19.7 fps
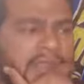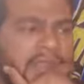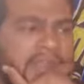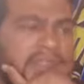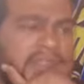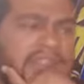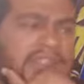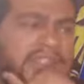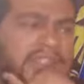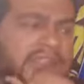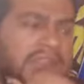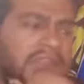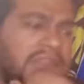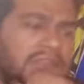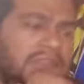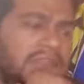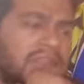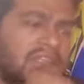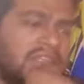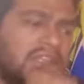So
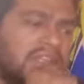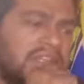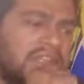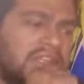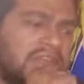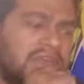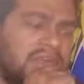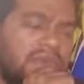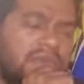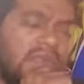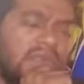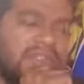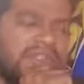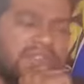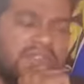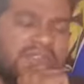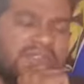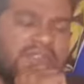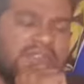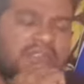the real
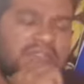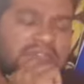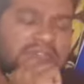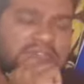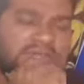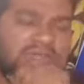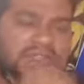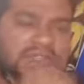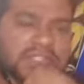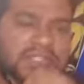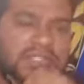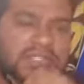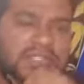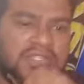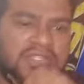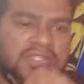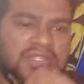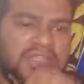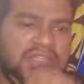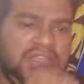question that
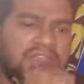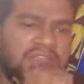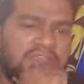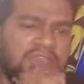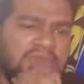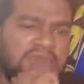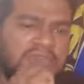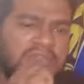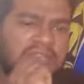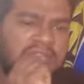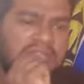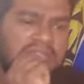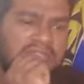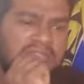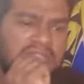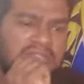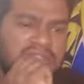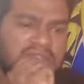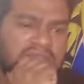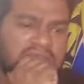
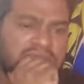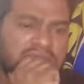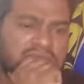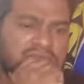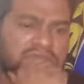everybody's